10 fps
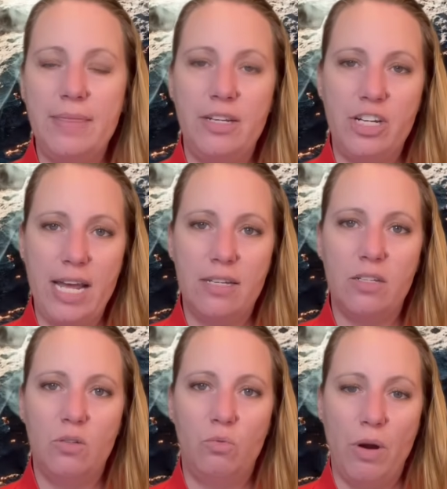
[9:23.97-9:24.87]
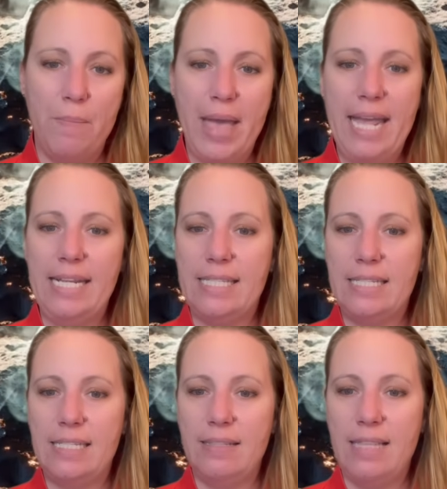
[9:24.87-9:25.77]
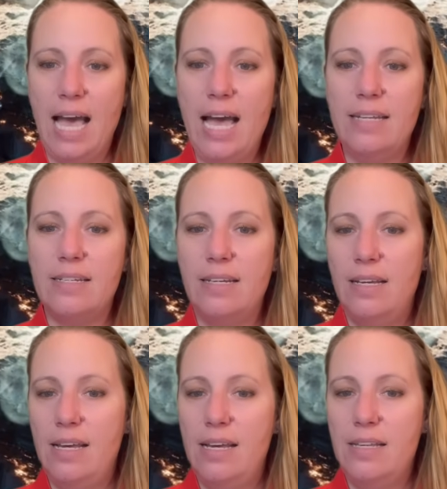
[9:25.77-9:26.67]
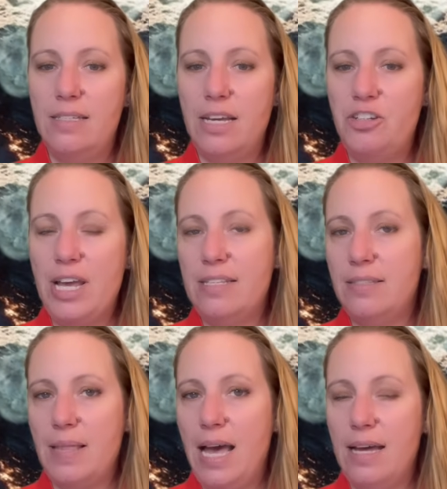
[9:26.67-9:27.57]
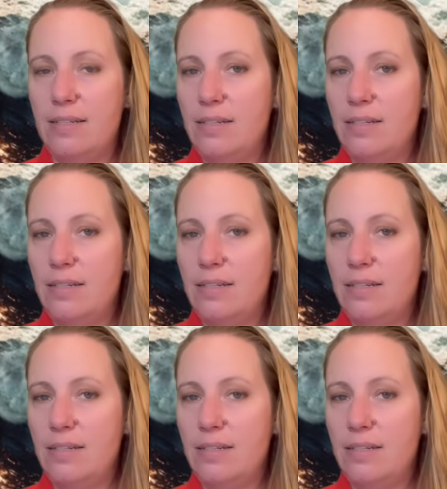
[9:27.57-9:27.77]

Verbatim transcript: the jet remains, that suggests that